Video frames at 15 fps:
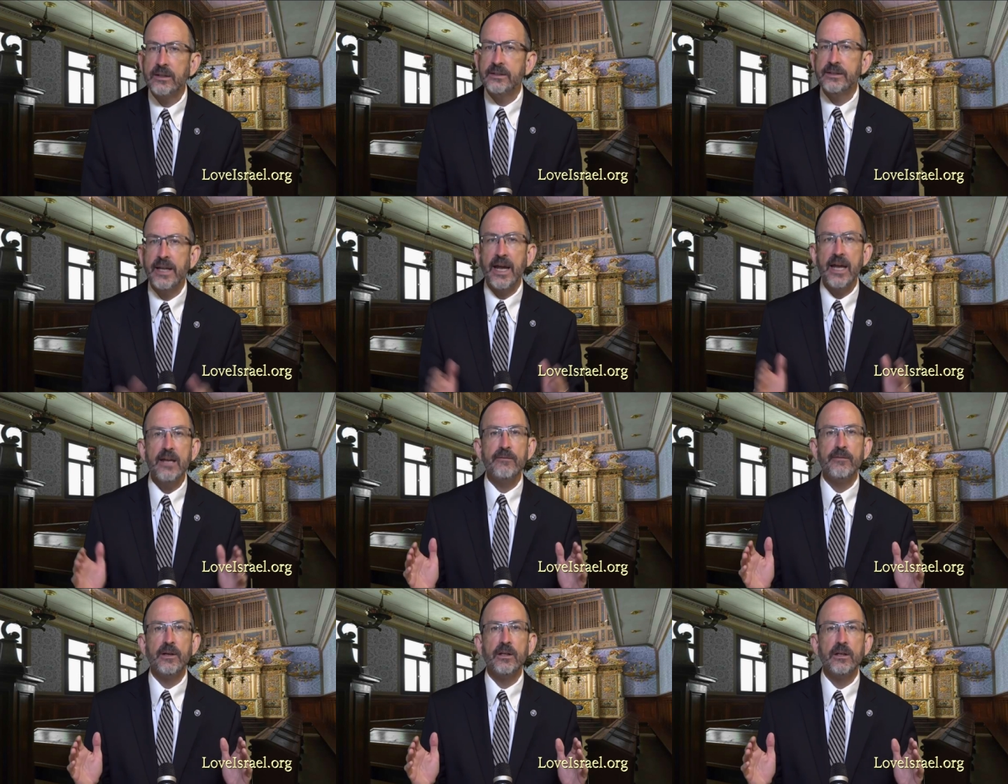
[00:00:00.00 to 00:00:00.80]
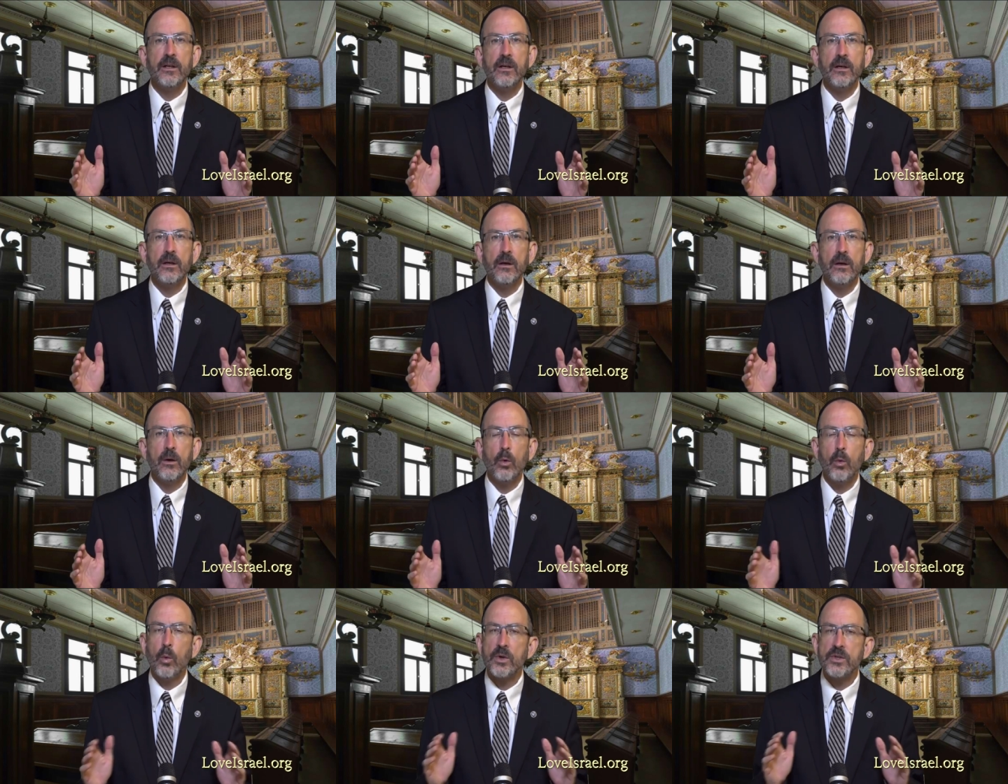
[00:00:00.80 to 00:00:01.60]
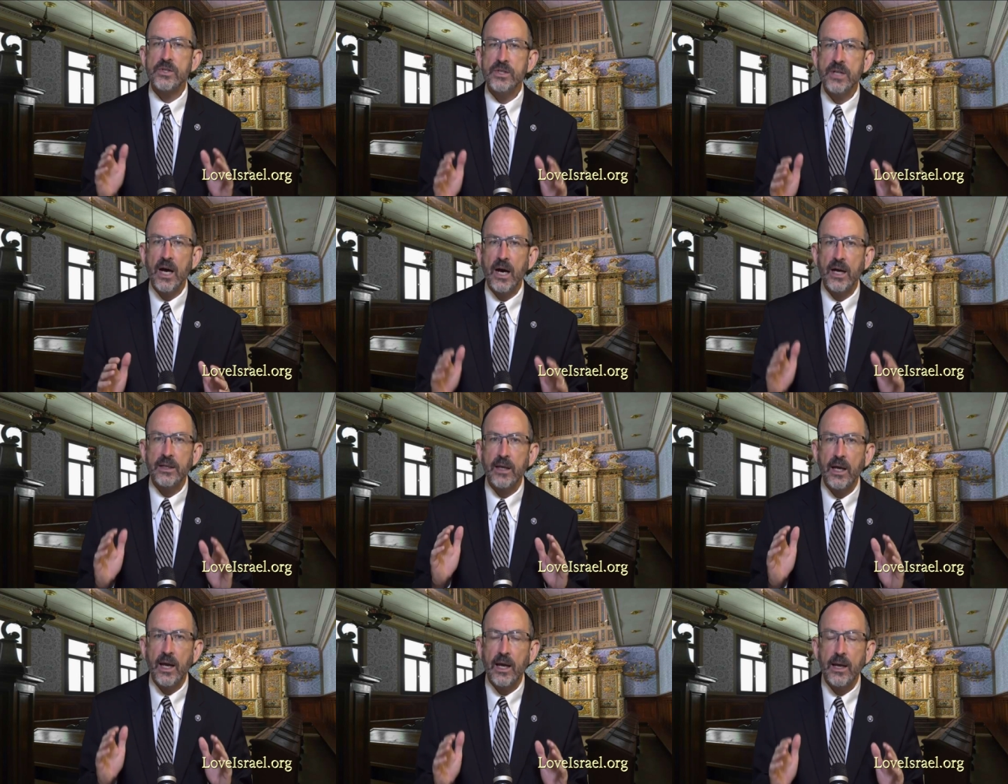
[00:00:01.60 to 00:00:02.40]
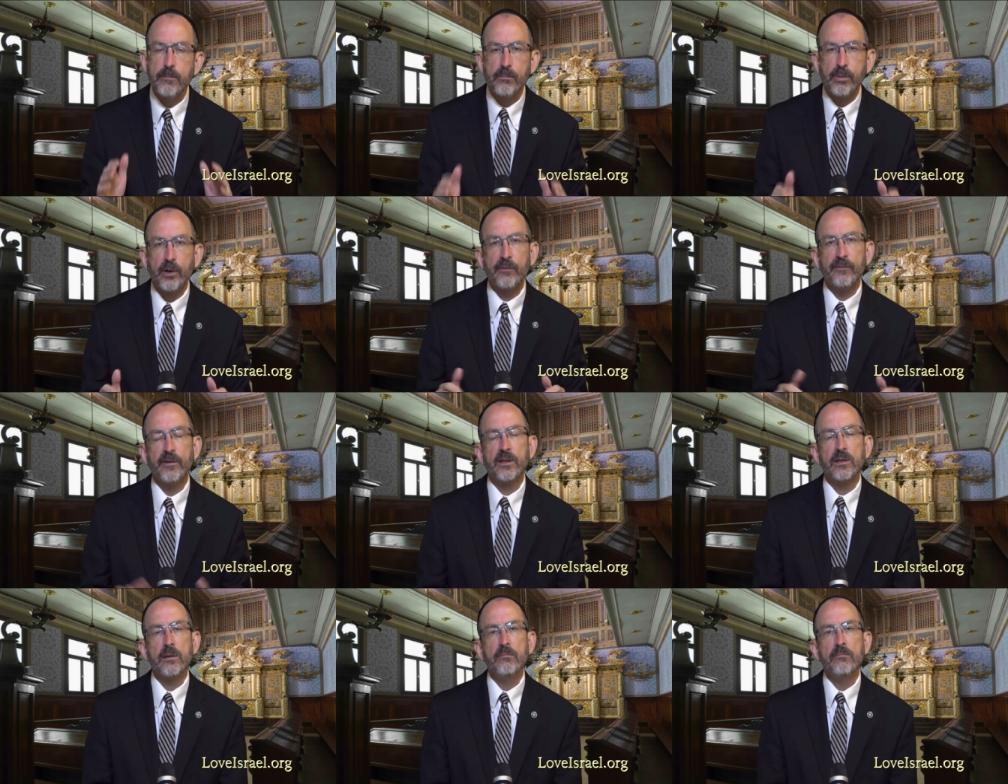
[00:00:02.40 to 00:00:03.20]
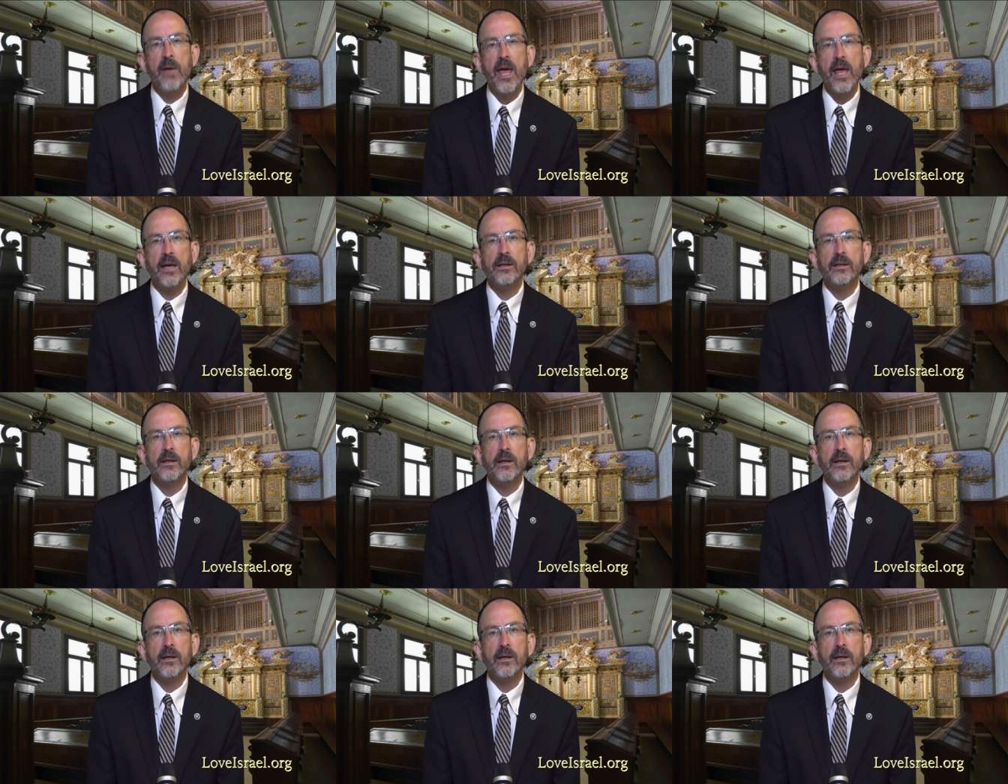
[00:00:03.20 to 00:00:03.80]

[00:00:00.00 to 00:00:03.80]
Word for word: David was not a perfect man.